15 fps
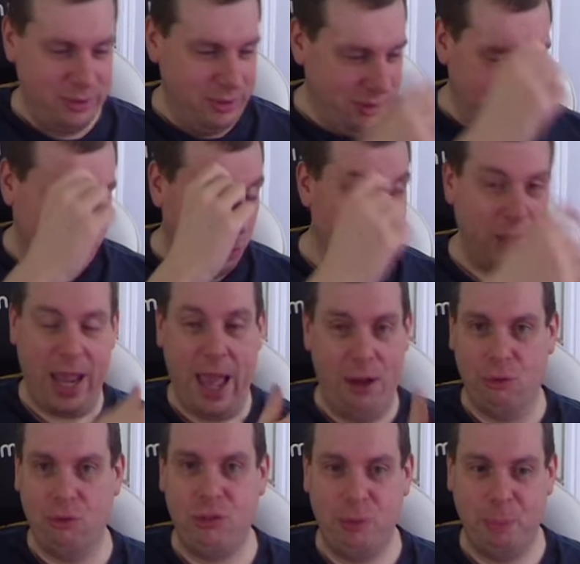something
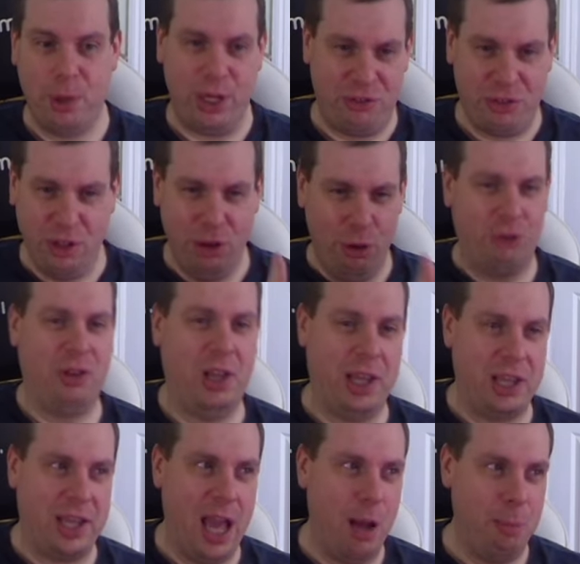else, but it still looks like a
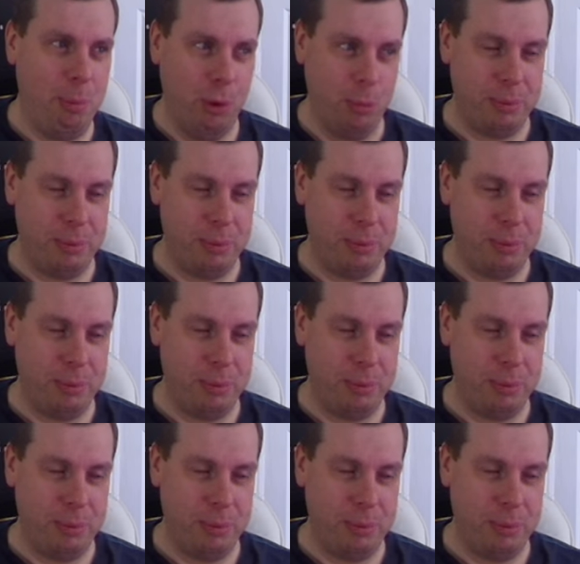catapult,